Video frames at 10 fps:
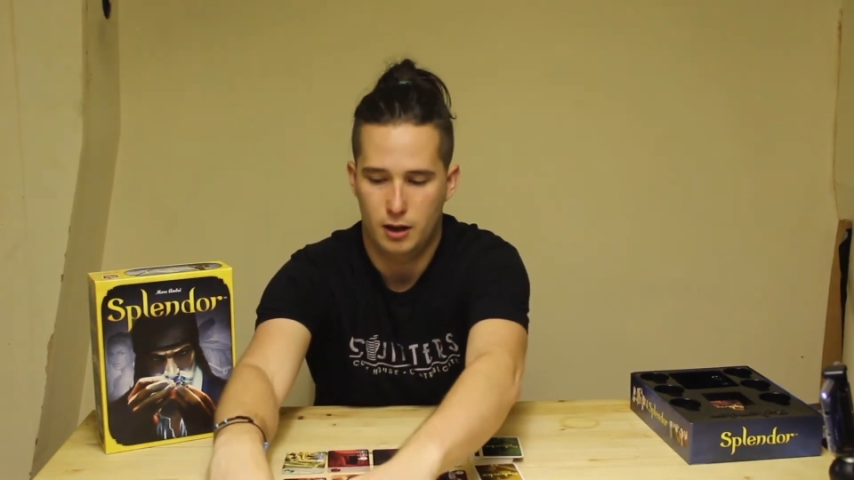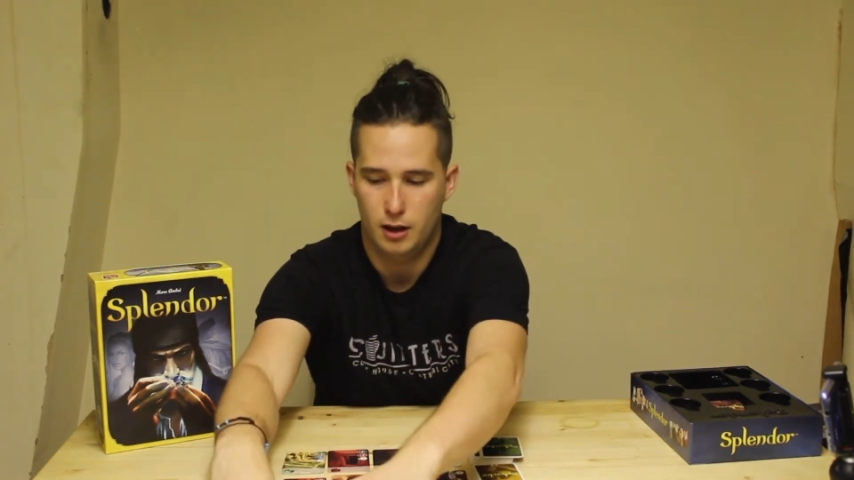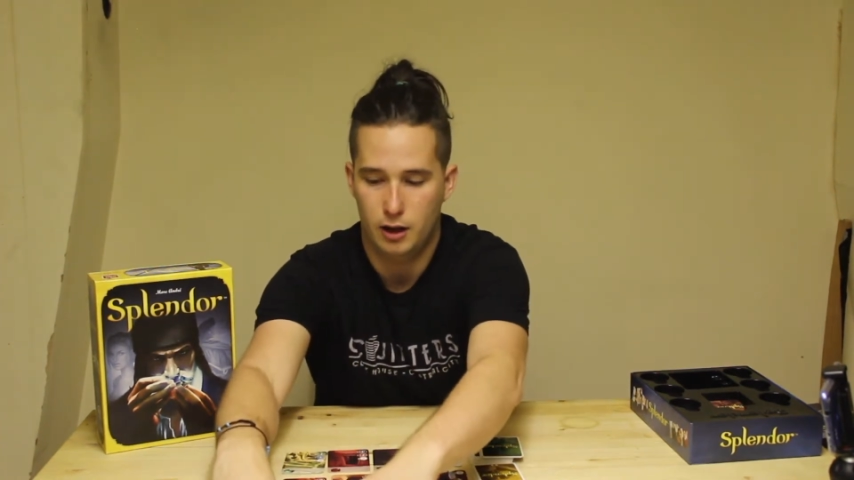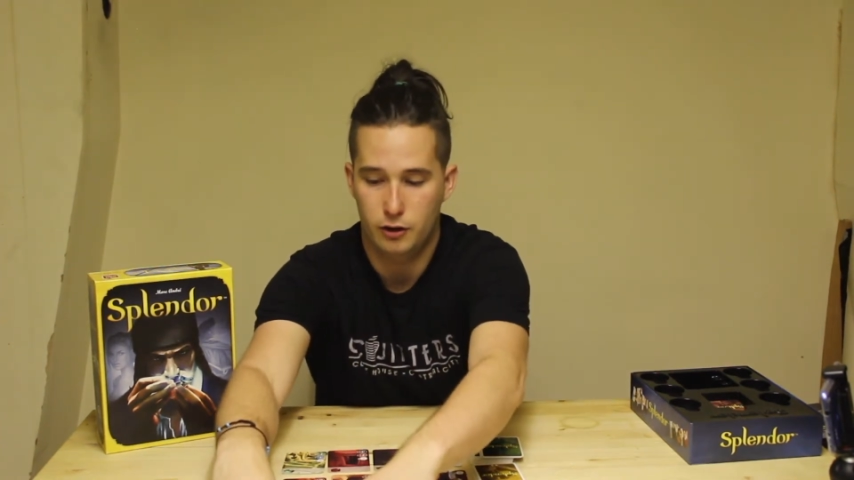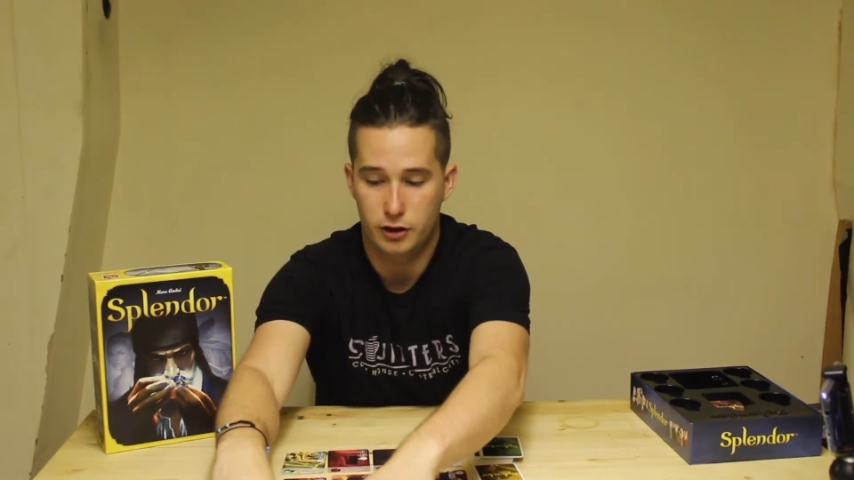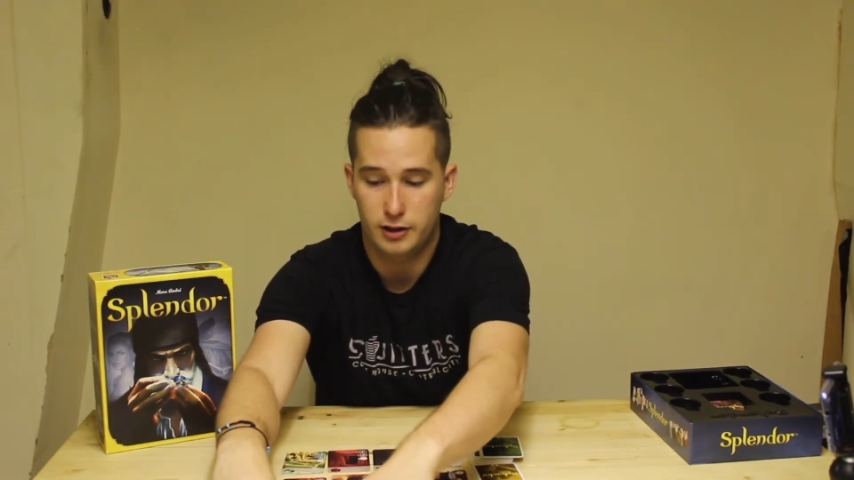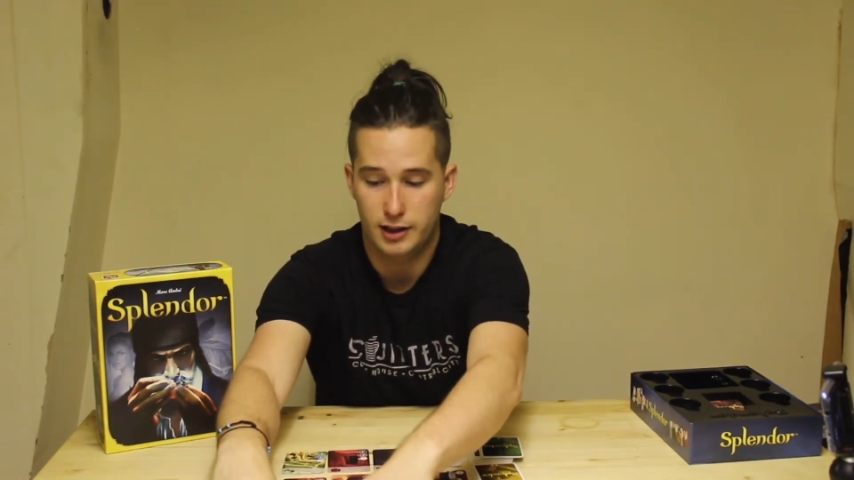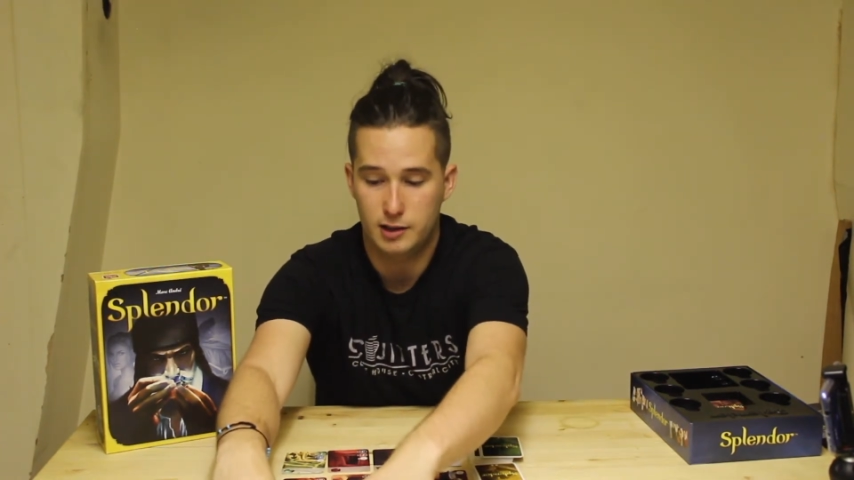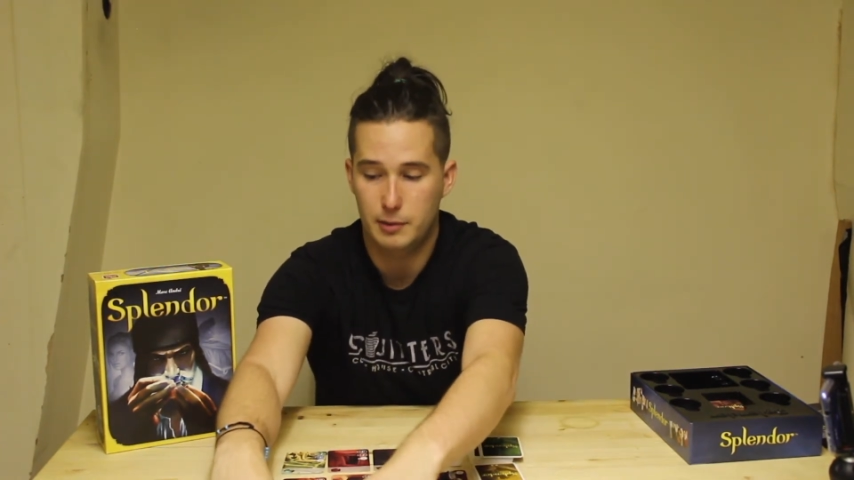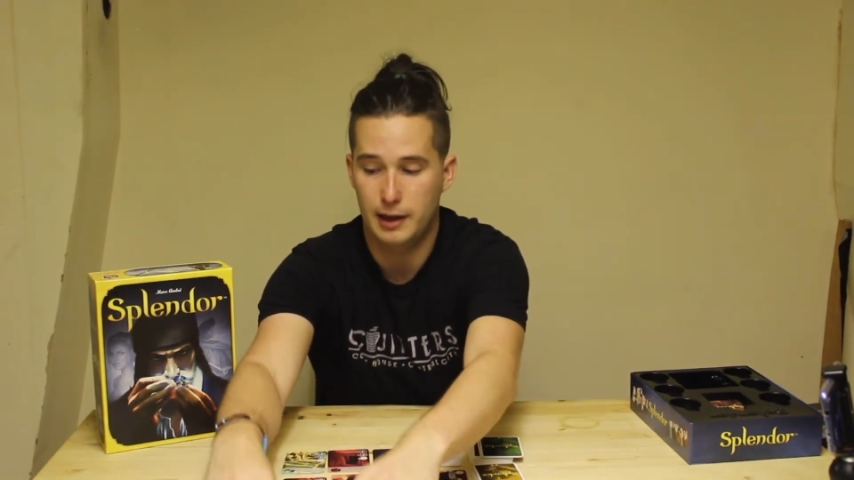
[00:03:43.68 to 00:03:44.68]
I'll just
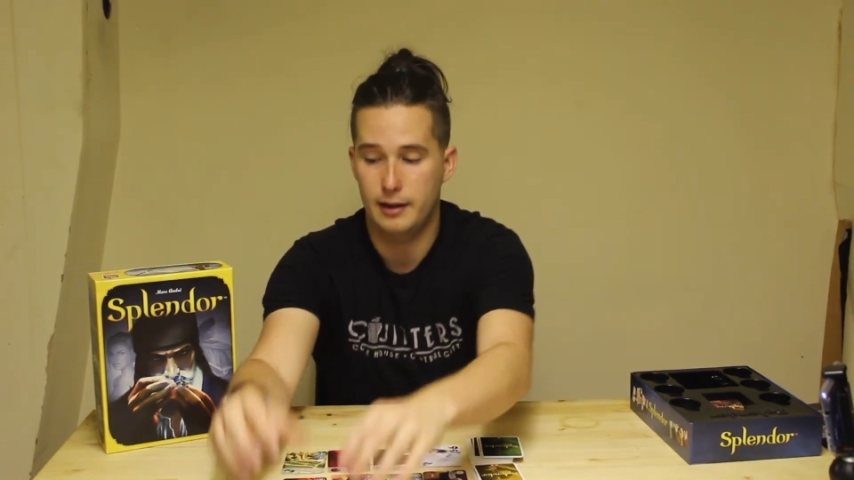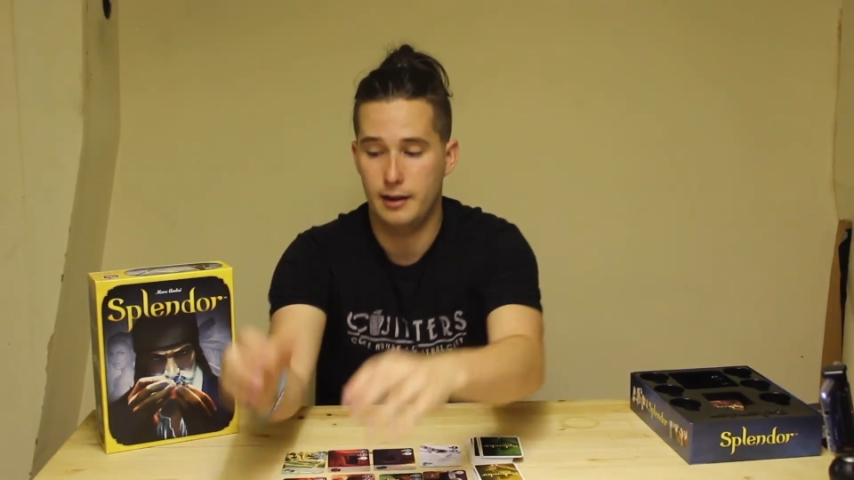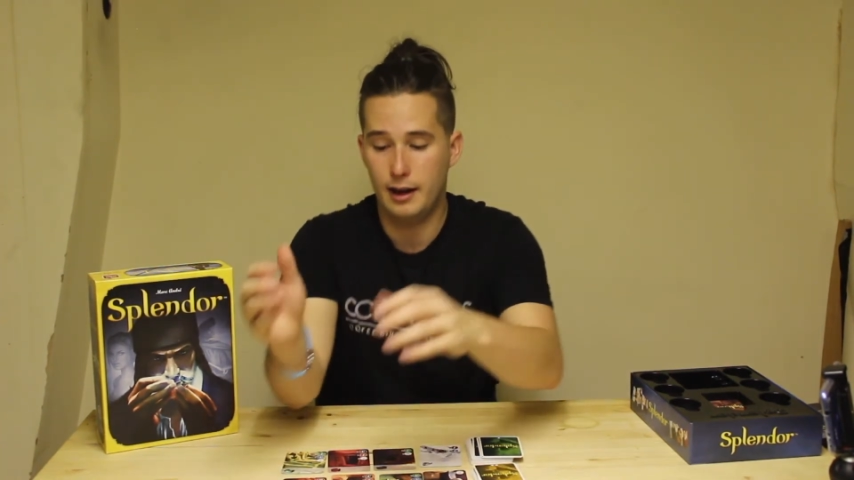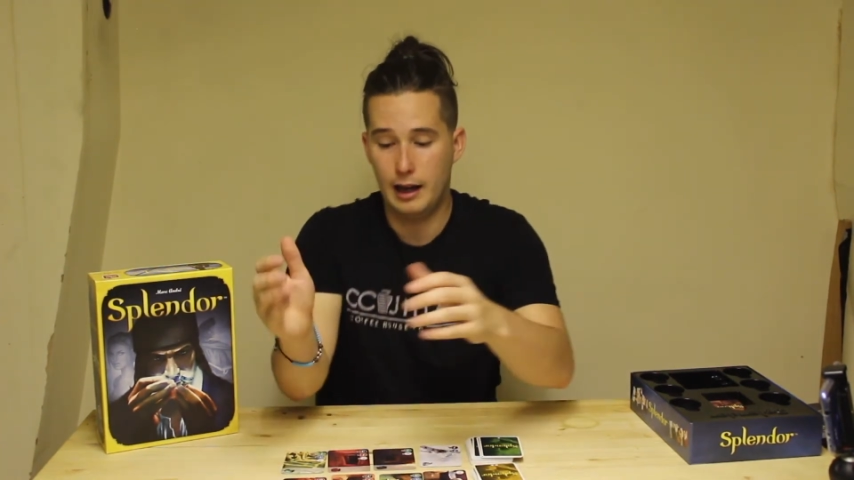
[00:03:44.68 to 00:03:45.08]
explain